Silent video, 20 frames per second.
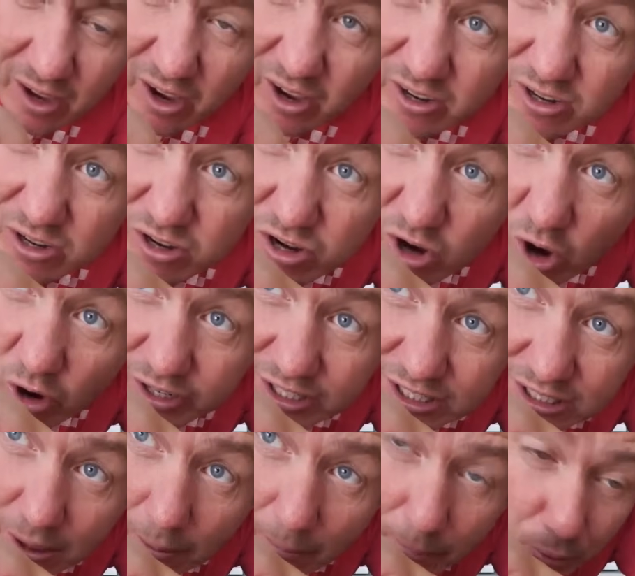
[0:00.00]
A
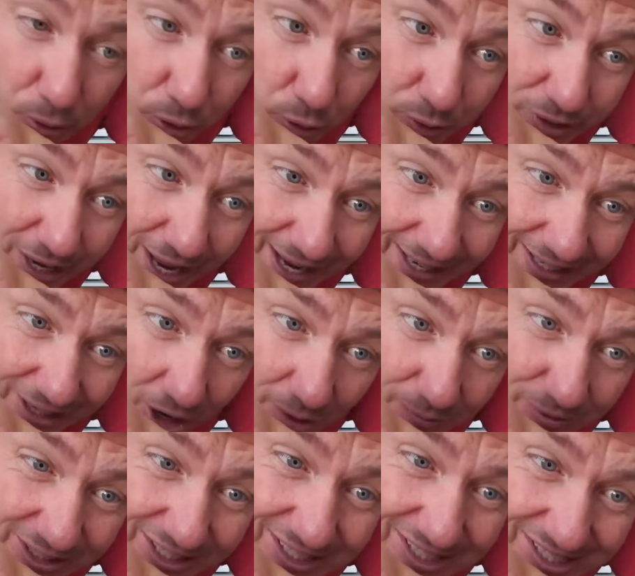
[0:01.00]
nice boiled egg.
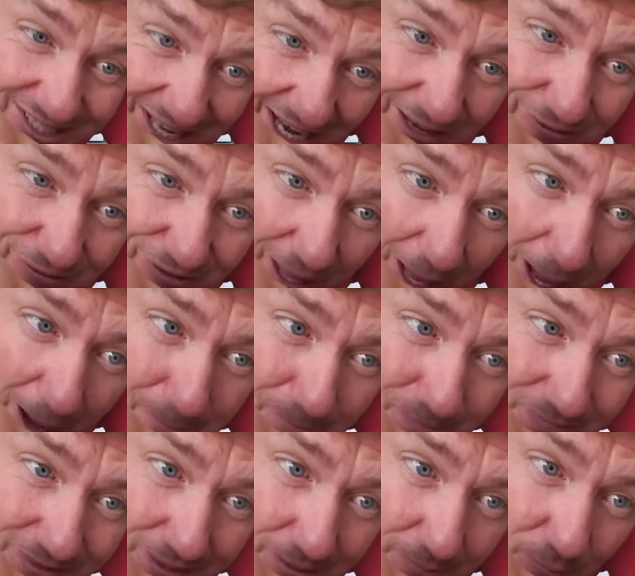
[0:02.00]
I'm going to save that,
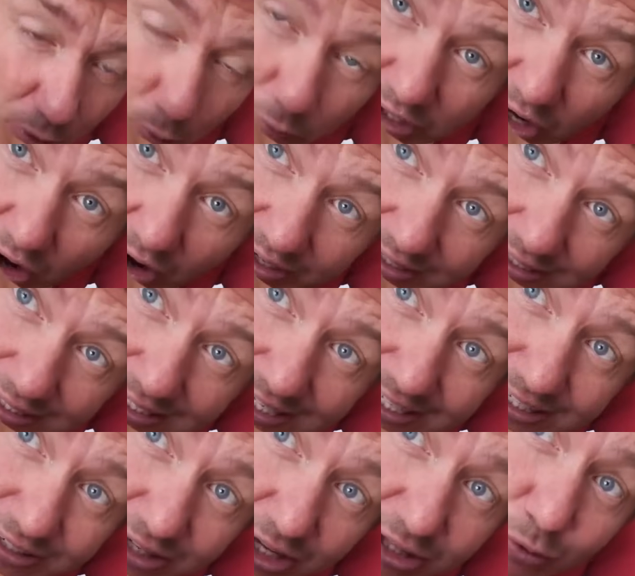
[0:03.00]
but we are going to
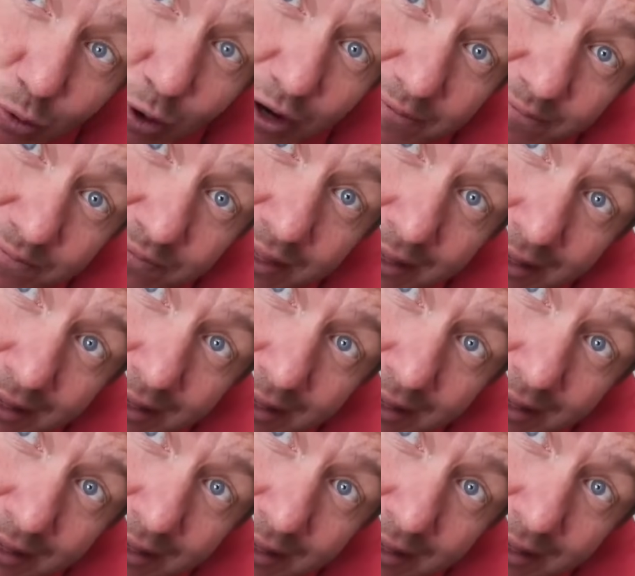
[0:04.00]
need another one